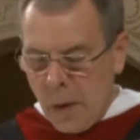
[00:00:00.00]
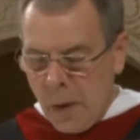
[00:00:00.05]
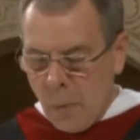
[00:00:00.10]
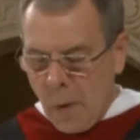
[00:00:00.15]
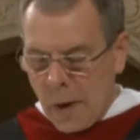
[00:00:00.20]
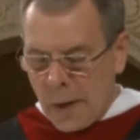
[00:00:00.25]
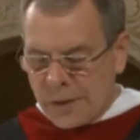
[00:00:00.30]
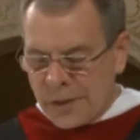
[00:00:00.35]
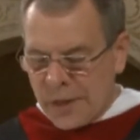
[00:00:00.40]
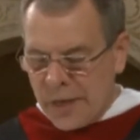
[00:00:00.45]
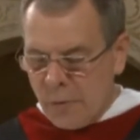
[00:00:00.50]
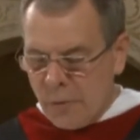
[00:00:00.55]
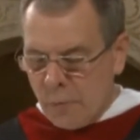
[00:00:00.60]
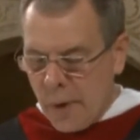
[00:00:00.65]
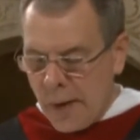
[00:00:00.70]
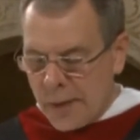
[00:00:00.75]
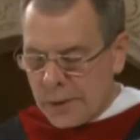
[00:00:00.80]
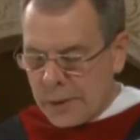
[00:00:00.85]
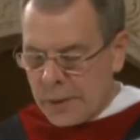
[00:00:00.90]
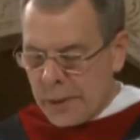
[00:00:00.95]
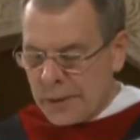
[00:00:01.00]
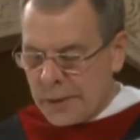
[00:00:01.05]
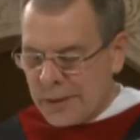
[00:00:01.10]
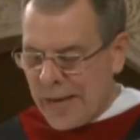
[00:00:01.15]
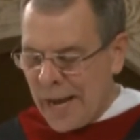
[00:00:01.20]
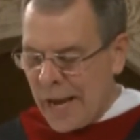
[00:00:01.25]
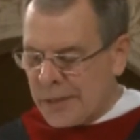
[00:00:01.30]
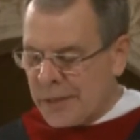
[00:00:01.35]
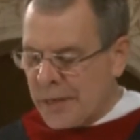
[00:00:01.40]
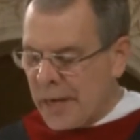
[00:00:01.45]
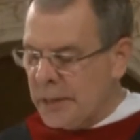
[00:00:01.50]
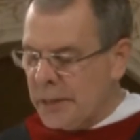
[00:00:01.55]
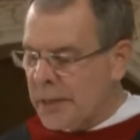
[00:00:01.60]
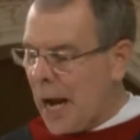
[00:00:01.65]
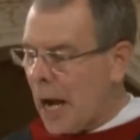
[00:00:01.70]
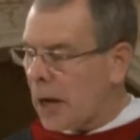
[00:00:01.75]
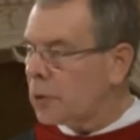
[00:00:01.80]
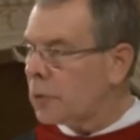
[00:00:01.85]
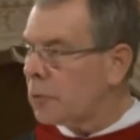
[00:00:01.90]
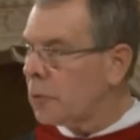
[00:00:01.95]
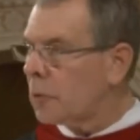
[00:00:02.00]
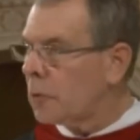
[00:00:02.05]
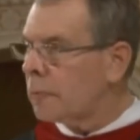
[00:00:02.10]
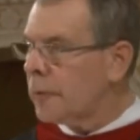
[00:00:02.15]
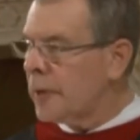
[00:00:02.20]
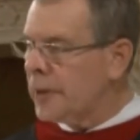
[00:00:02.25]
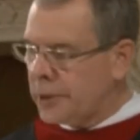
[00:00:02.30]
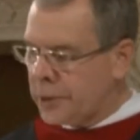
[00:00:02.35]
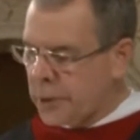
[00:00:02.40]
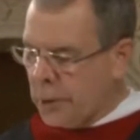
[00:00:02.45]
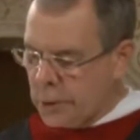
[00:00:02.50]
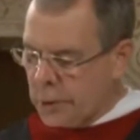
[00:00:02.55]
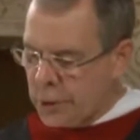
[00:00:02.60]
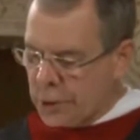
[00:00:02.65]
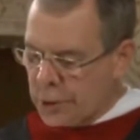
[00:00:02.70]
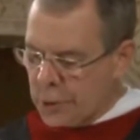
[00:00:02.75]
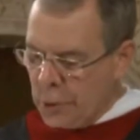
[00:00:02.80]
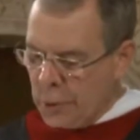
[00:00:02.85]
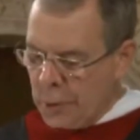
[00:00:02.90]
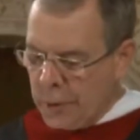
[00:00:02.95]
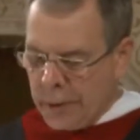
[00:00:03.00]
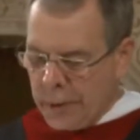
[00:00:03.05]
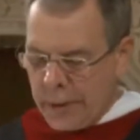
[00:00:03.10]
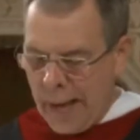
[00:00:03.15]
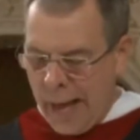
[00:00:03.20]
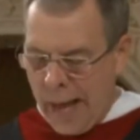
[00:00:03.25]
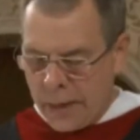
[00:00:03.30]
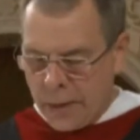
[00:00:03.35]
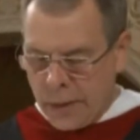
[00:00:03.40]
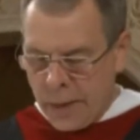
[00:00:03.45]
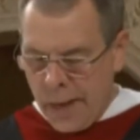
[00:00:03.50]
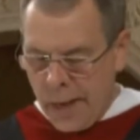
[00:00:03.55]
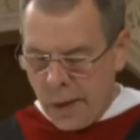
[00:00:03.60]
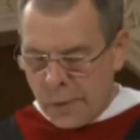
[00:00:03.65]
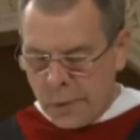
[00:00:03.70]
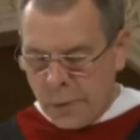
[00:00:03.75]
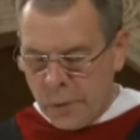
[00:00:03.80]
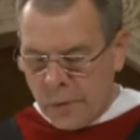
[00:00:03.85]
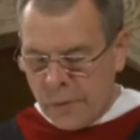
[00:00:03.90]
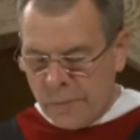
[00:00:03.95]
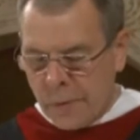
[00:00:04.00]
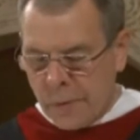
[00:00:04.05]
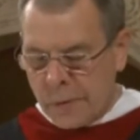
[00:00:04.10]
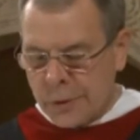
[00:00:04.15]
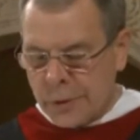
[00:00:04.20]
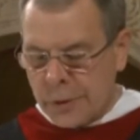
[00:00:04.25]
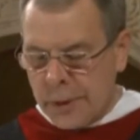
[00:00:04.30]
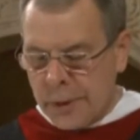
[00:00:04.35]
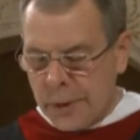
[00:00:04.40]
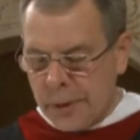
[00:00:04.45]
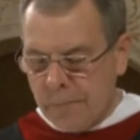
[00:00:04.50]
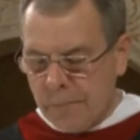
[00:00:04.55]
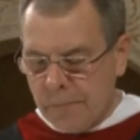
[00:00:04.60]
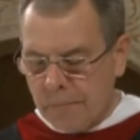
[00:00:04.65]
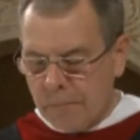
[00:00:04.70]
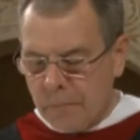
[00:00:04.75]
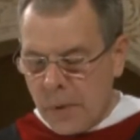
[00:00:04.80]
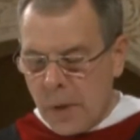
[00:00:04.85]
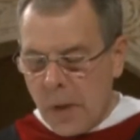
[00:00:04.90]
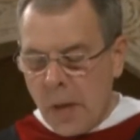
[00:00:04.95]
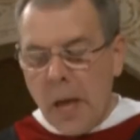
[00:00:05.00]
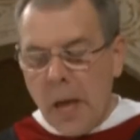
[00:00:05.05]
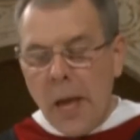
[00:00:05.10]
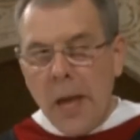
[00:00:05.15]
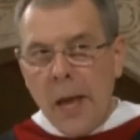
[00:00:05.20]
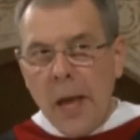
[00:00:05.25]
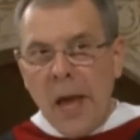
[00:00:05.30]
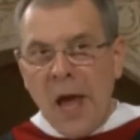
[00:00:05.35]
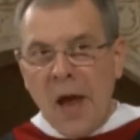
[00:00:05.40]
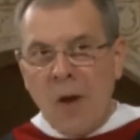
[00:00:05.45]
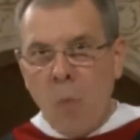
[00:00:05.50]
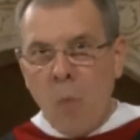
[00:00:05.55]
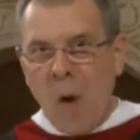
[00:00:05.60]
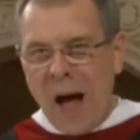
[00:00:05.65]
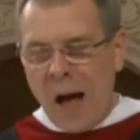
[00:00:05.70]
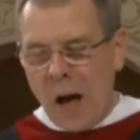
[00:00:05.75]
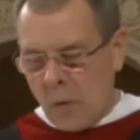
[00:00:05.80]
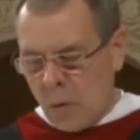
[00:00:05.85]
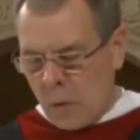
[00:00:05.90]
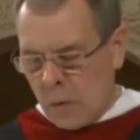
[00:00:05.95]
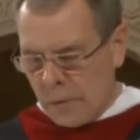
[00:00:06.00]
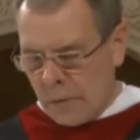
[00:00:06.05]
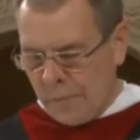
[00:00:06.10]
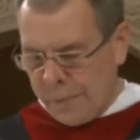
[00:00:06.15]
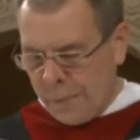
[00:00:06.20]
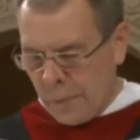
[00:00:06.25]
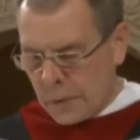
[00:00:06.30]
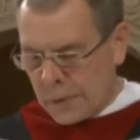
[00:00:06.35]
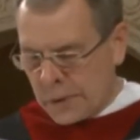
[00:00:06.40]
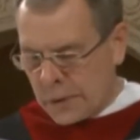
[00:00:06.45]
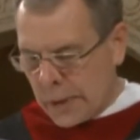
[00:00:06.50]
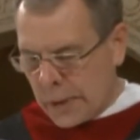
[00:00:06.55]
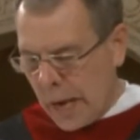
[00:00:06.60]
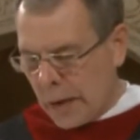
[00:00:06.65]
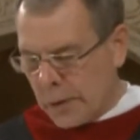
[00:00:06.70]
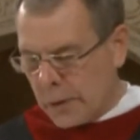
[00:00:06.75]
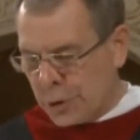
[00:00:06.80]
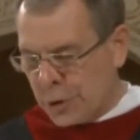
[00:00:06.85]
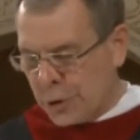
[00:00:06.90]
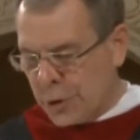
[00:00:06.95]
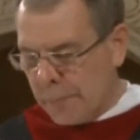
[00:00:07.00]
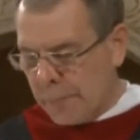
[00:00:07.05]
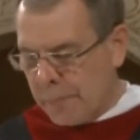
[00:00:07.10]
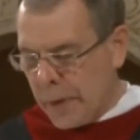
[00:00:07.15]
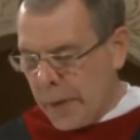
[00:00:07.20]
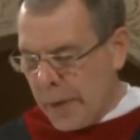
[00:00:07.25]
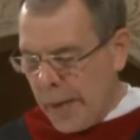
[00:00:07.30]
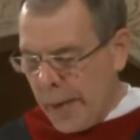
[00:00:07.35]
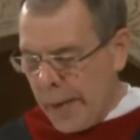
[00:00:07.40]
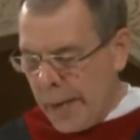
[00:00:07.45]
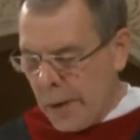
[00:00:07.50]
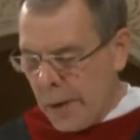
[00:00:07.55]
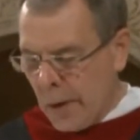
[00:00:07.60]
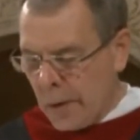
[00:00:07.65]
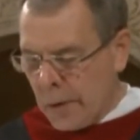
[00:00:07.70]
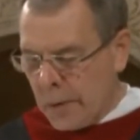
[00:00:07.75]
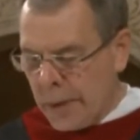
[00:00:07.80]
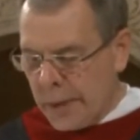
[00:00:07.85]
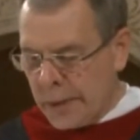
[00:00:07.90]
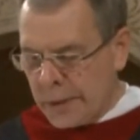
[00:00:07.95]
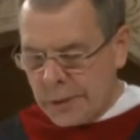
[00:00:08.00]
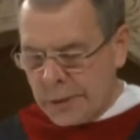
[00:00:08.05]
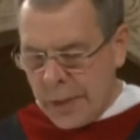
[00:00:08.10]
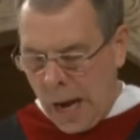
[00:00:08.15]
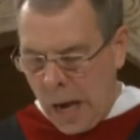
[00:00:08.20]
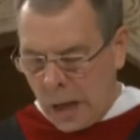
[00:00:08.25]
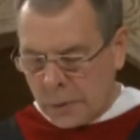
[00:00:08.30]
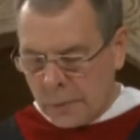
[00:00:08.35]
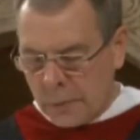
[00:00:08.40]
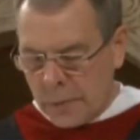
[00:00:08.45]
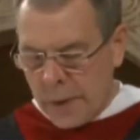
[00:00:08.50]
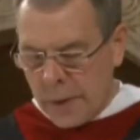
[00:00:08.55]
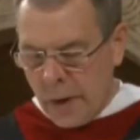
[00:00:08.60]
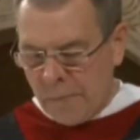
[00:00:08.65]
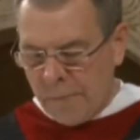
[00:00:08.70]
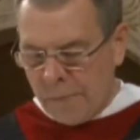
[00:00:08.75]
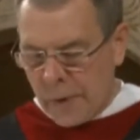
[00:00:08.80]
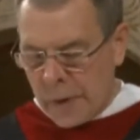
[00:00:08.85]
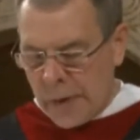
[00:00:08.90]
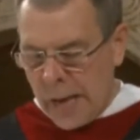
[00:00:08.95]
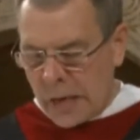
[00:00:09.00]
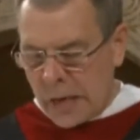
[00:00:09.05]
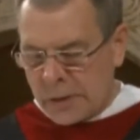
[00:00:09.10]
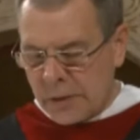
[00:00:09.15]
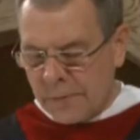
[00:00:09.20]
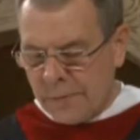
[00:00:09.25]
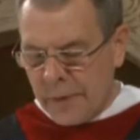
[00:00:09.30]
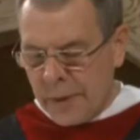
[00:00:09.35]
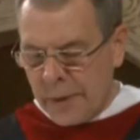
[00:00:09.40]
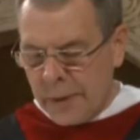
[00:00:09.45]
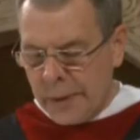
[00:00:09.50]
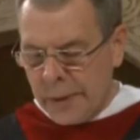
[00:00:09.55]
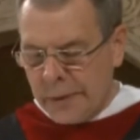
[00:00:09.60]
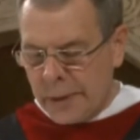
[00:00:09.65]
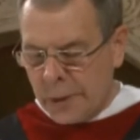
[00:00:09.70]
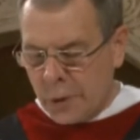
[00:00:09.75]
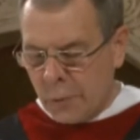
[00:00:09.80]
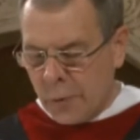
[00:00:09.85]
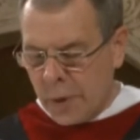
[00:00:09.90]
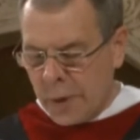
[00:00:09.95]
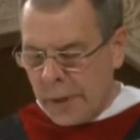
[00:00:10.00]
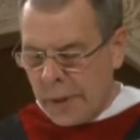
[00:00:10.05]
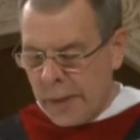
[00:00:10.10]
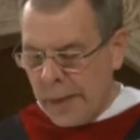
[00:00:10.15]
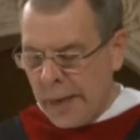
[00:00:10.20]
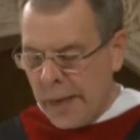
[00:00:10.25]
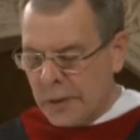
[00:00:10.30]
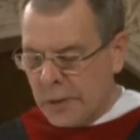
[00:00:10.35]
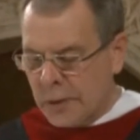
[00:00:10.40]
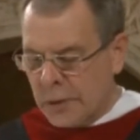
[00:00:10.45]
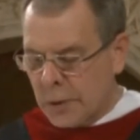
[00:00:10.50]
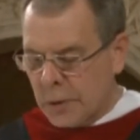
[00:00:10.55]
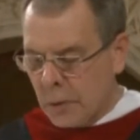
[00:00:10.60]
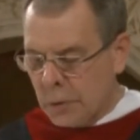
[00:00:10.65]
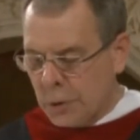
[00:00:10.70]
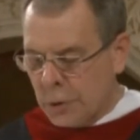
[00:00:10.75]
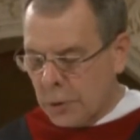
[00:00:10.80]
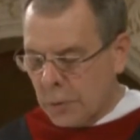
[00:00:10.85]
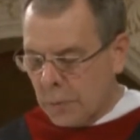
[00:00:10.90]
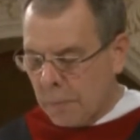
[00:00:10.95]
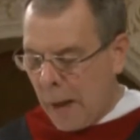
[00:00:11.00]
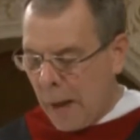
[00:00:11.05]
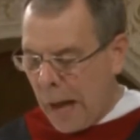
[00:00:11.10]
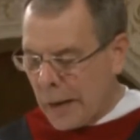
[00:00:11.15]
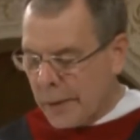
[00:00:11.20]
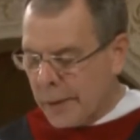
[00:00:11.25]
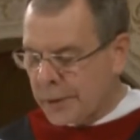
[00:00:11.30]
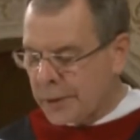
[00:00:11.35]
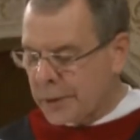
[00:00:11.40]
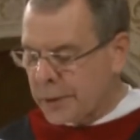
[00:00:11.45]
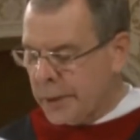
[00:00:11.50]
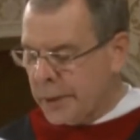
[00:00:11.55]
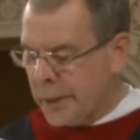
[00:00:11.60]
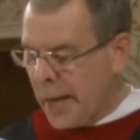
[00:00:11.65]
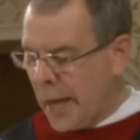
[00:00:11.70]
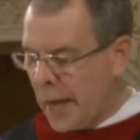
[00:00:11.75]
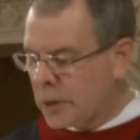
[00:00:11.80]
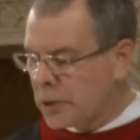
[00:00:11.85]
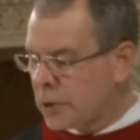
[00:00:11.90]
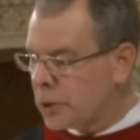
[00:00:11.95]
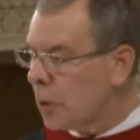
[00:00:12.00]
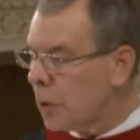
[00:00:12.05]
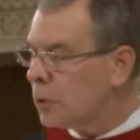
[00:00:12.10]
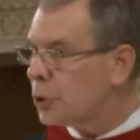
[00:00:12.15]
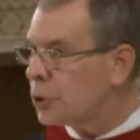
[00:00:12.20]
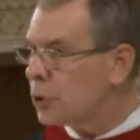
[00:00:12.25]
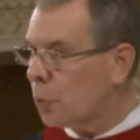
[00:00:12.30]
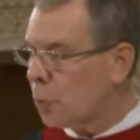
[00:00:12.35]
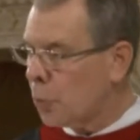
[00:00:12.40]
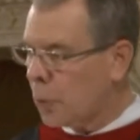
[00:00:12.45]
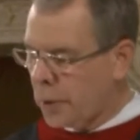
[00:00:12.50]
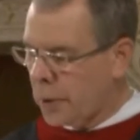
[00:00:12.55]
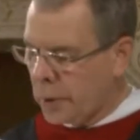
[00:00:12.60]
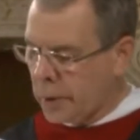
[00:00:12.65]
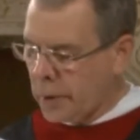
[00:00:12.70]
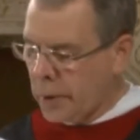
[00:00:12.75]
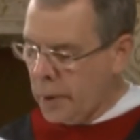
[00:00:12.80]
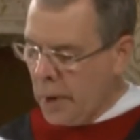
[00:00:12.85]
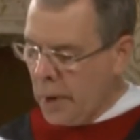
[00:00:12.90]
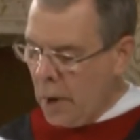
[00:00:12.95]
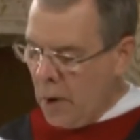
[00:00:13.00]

He was in residence as a doctoral research student at Yale University, and while on full scholarship, he earned his doctorate of philosophy degree in social policy and social work